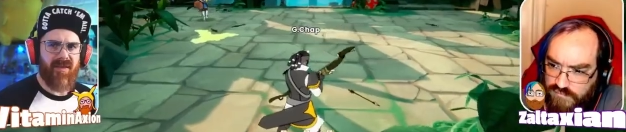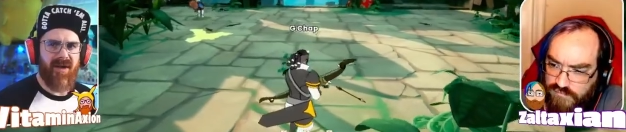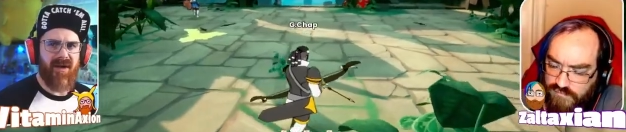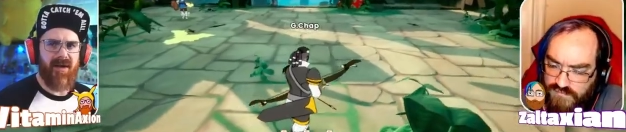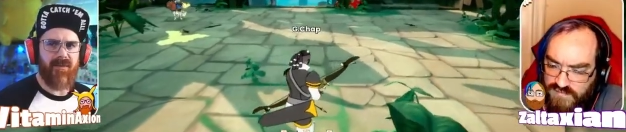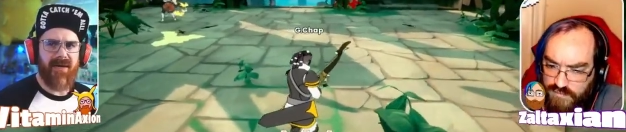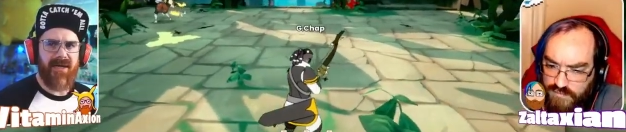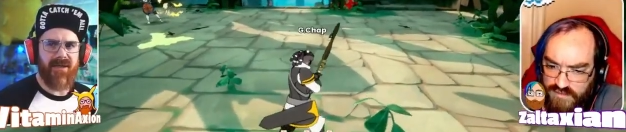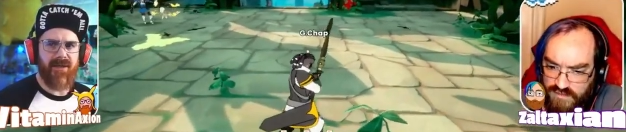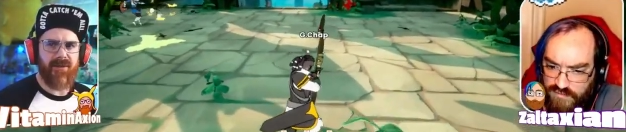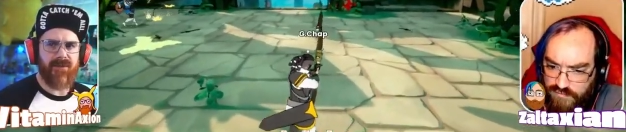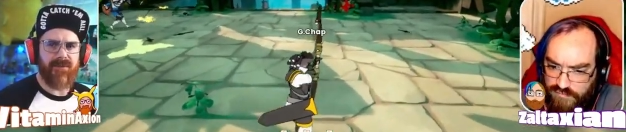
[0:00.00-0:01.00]
Speaker 1: All right,
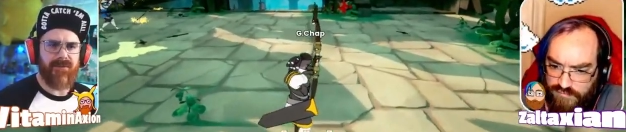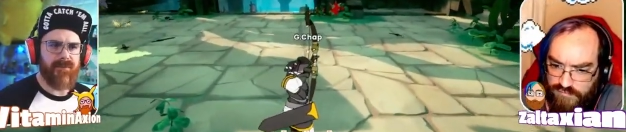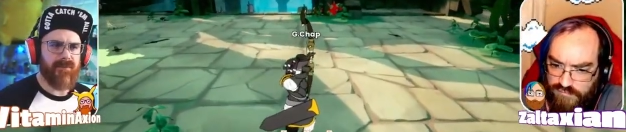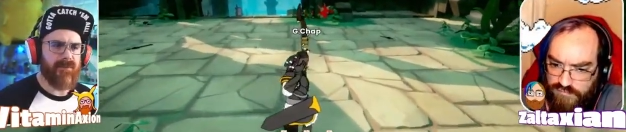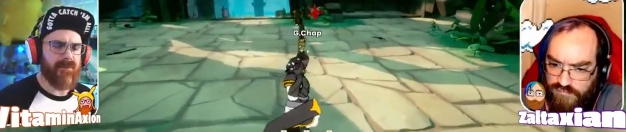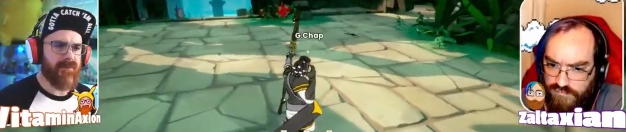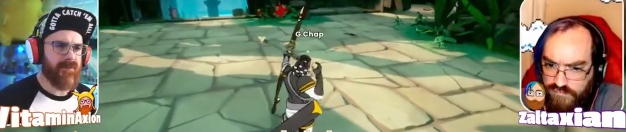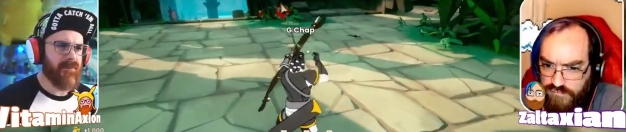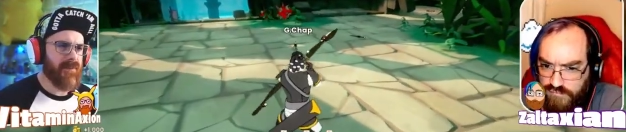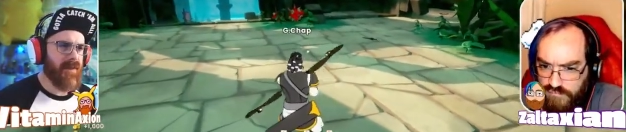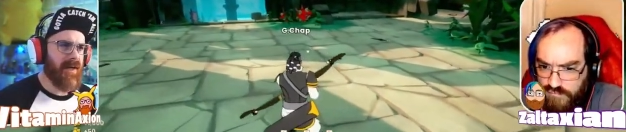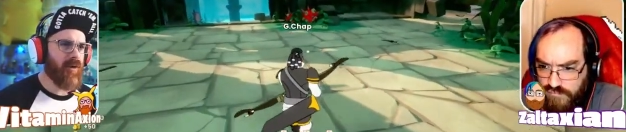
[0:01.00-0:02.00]
go.
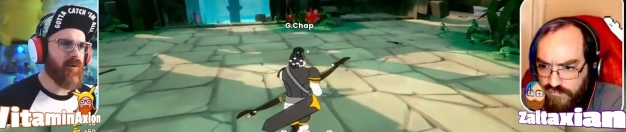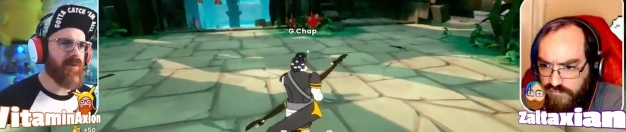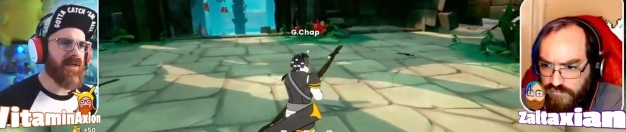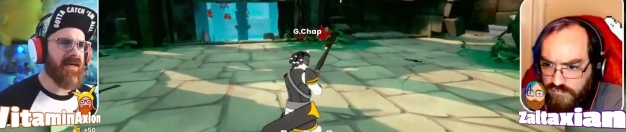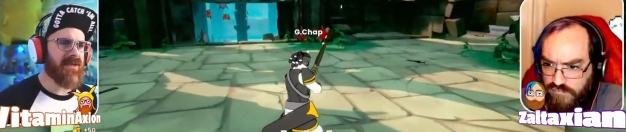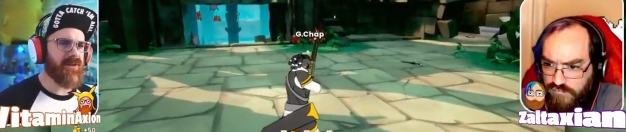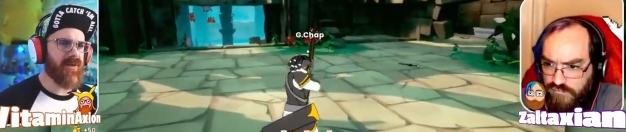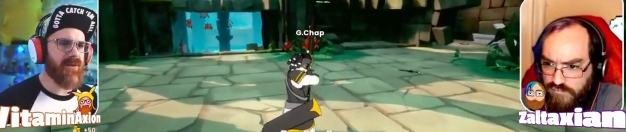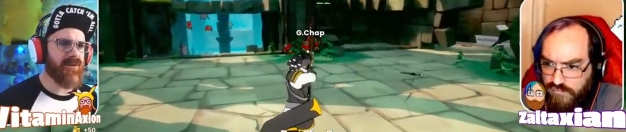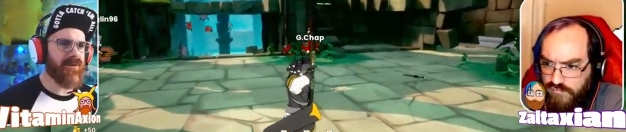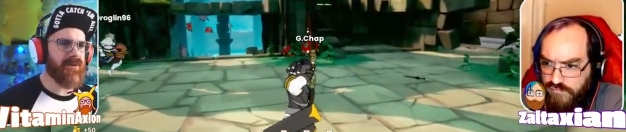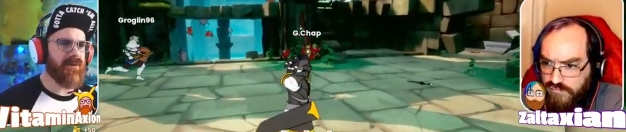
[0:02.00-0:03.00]
I hope you guys are
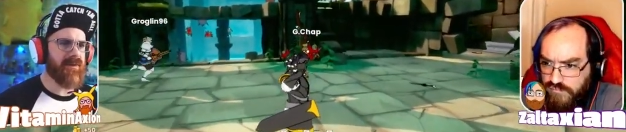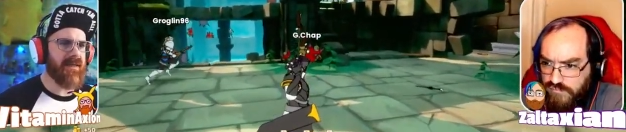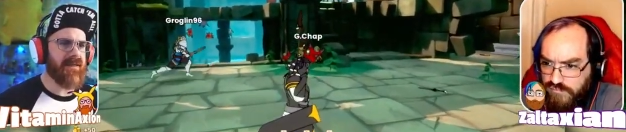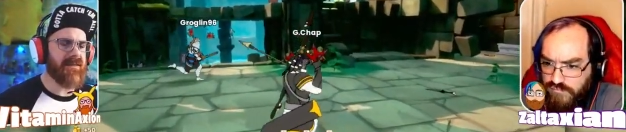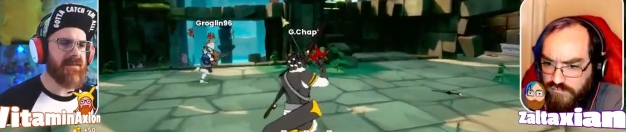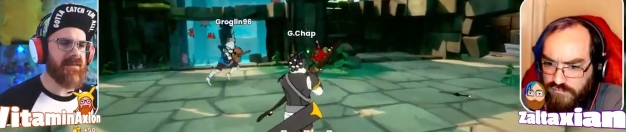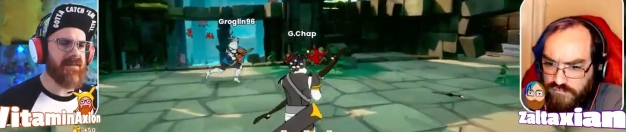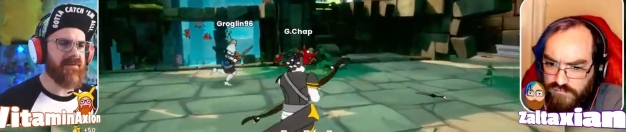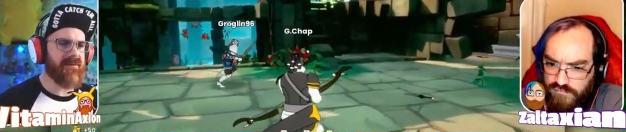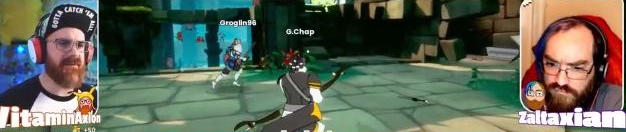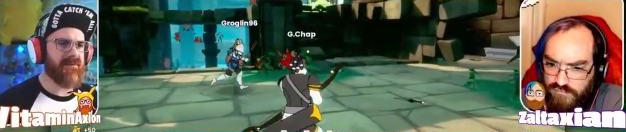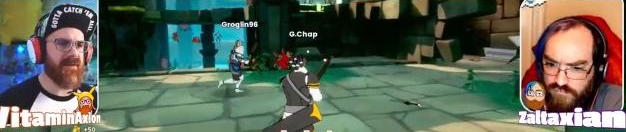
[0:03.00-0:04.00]
all doing great. This is a
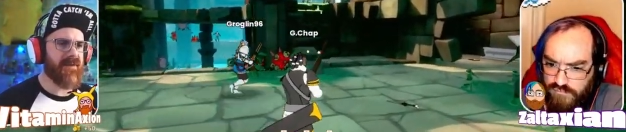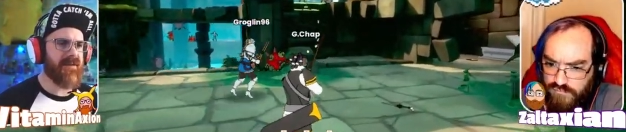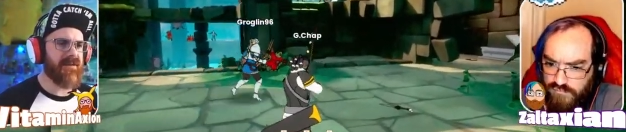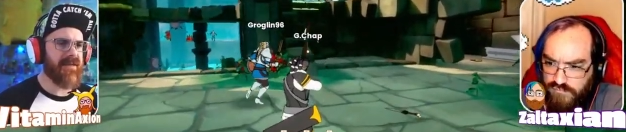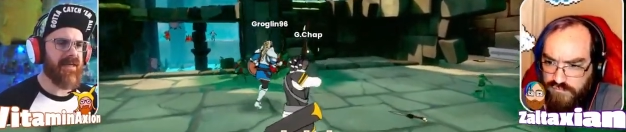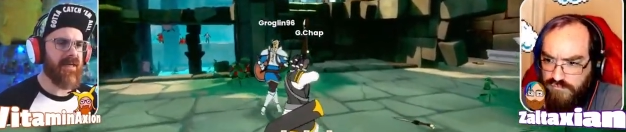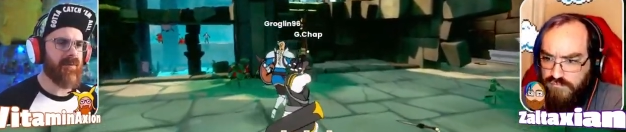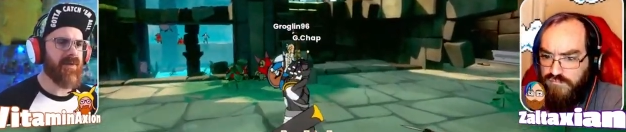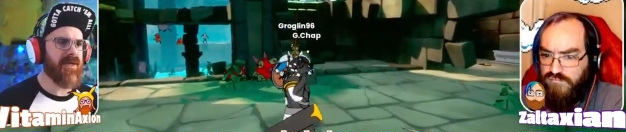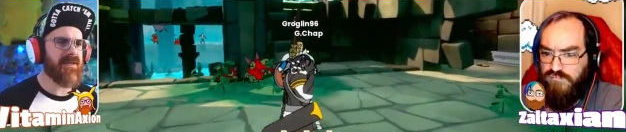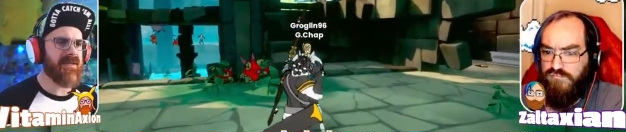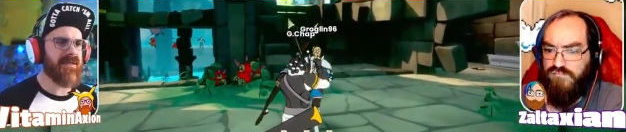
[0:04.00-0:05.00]
fun game.
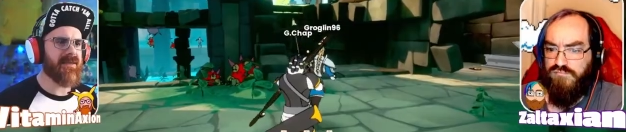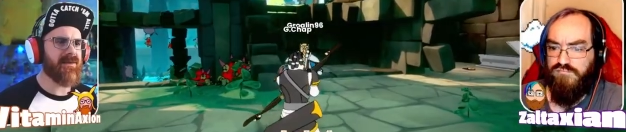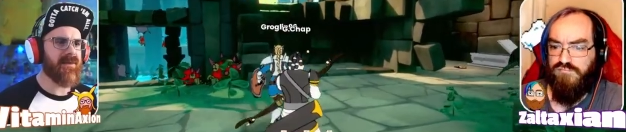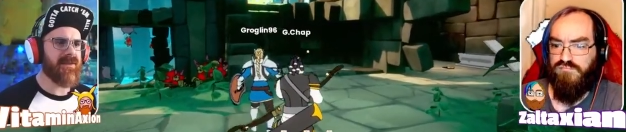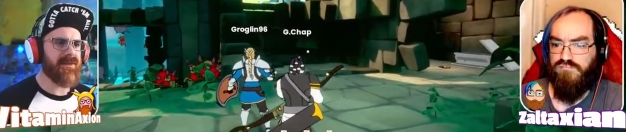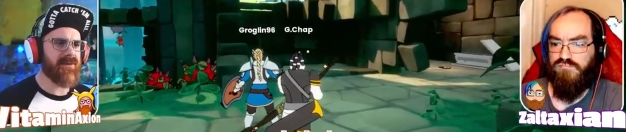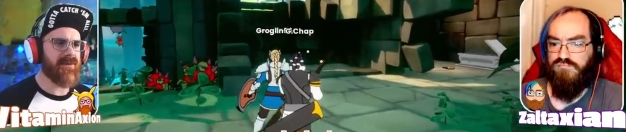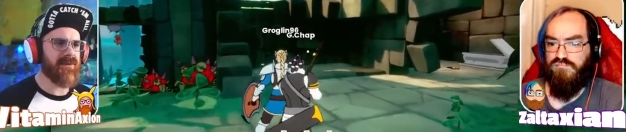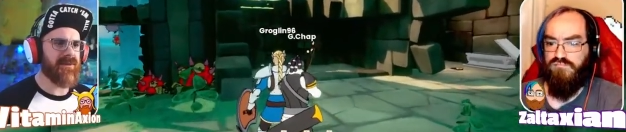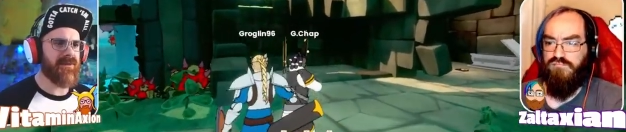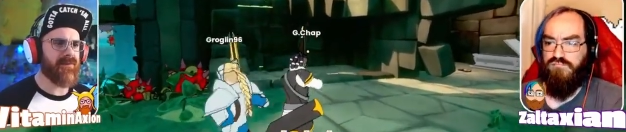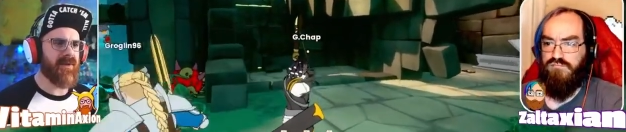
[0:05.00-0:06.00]
You get to kill
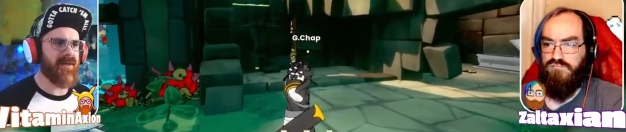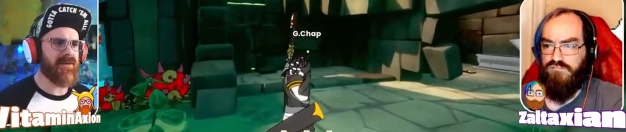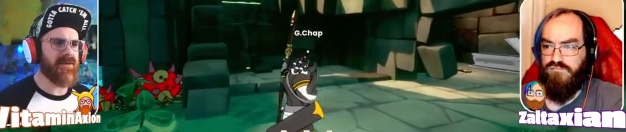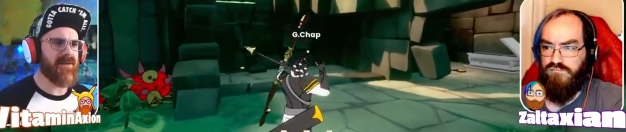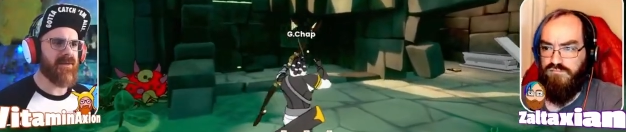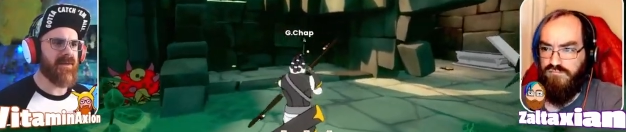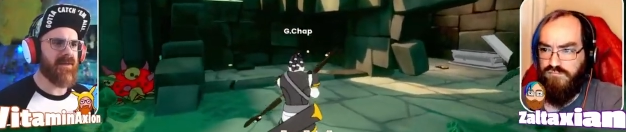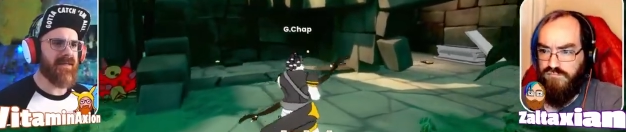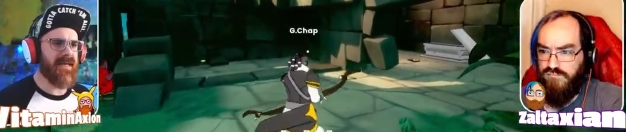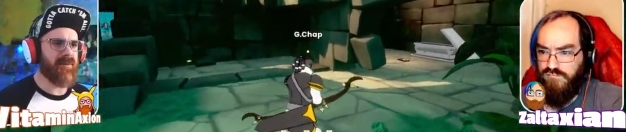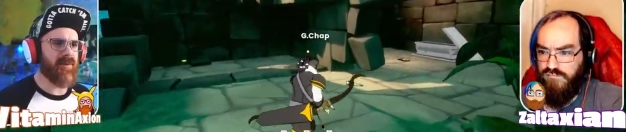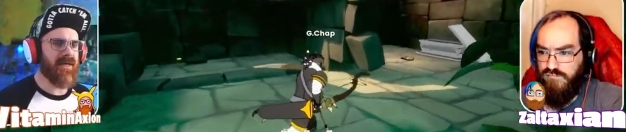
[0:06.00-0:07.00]
lizards, and what else could a
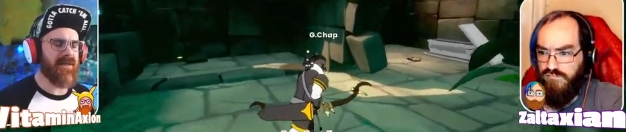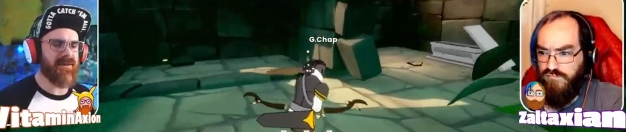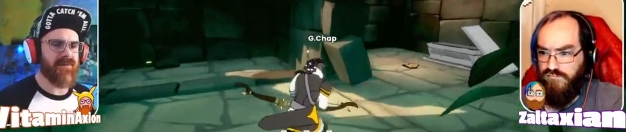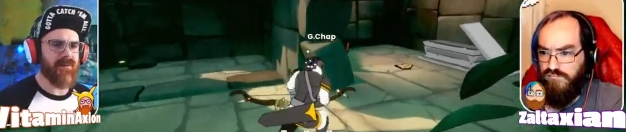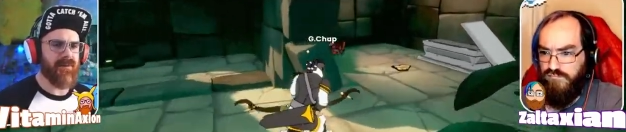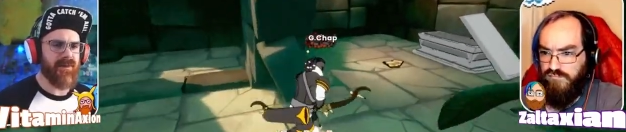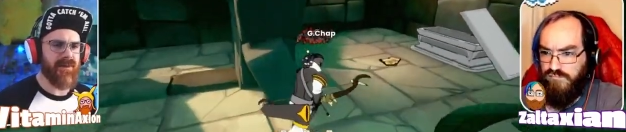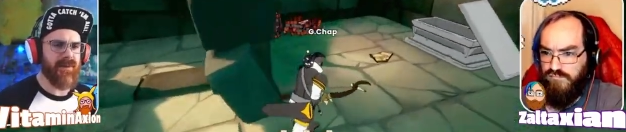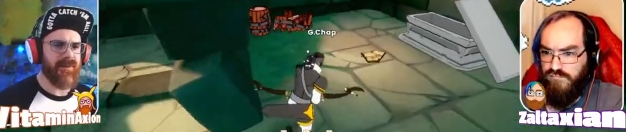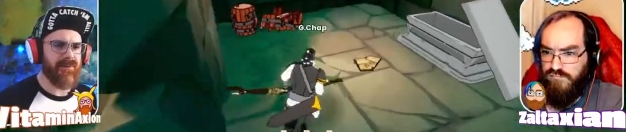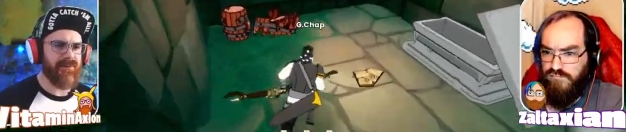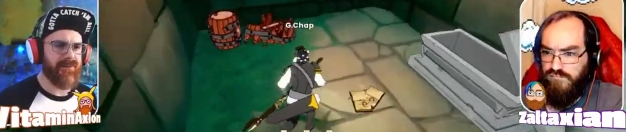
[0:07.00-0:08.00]
gamer ask for, you
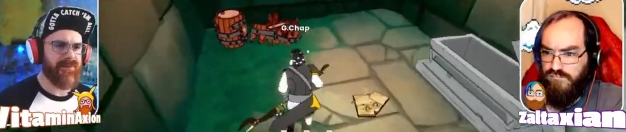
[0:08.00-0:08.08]
know?